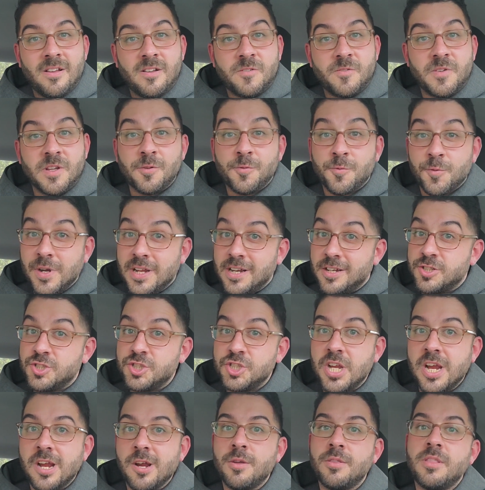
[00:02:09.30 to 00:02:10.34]
Feel free to
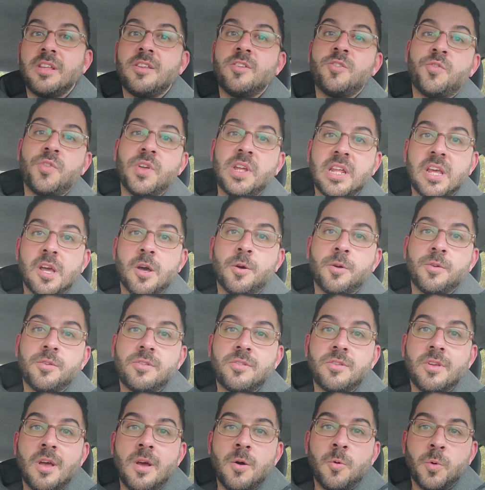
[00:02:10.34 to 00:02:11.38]
share these
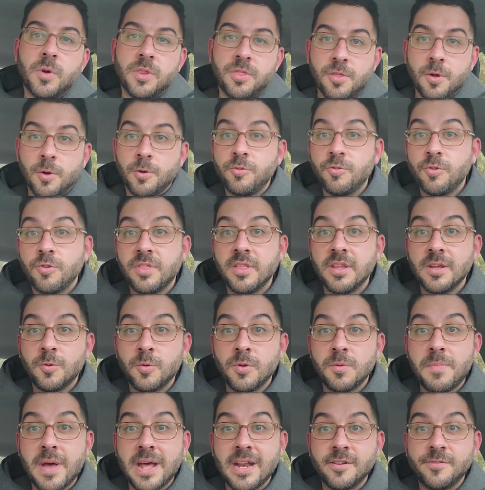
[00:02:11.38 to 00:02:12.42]
videos with those you think
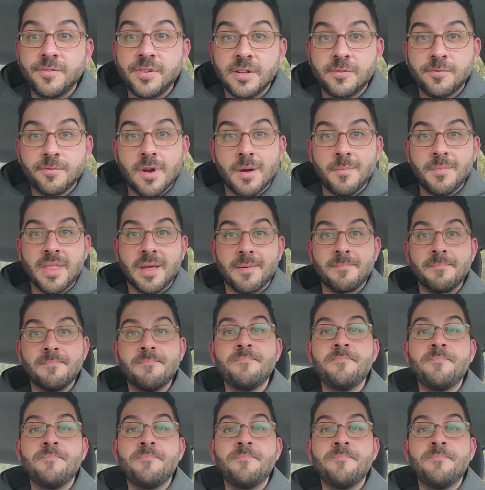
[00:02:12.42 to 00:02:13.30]
would benefit from them.